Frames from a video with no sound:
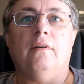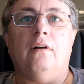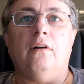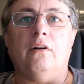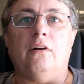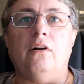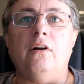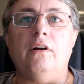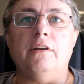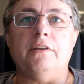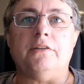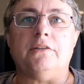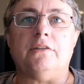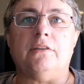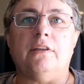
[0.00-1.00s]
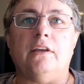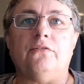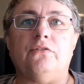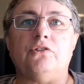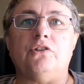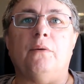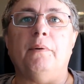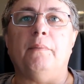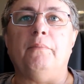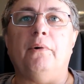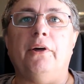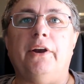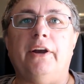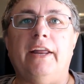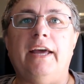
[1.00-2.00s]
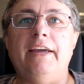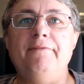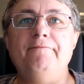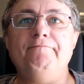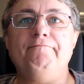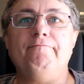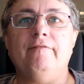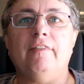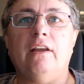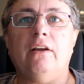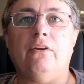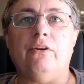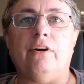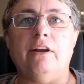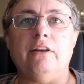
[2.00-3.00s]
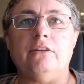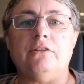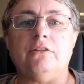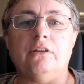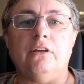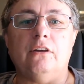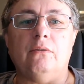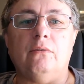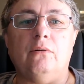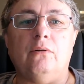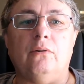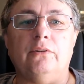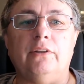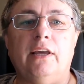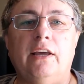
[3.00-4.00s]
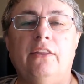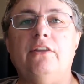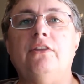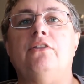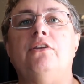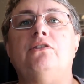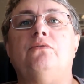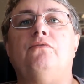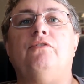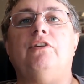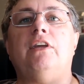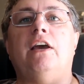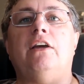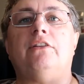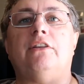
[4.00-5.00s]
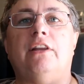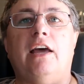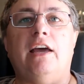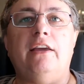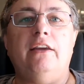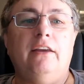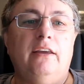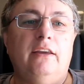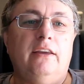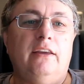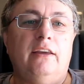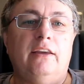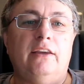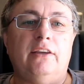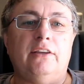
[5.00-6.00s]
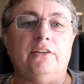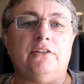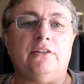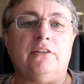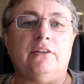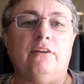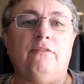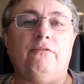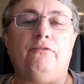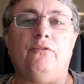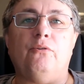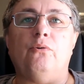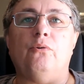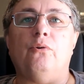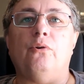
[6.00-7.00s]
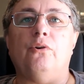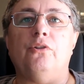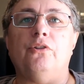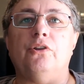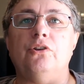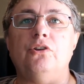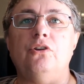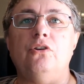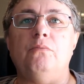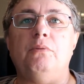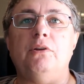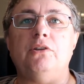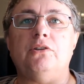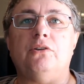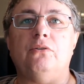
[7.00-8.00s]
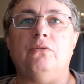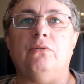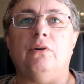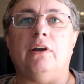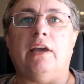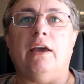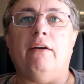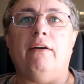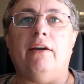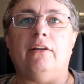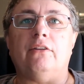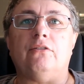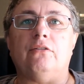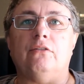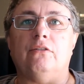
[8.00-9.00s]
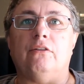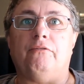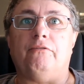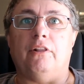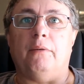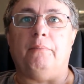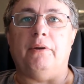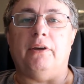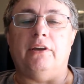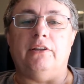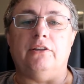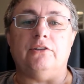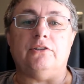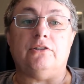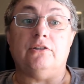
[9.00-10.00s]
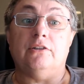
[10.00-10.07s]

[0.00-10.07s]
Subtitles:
Hi guys, thanks for stopping by today. Great to see you all. Now this video today is for the newbies who are going to the Philippines,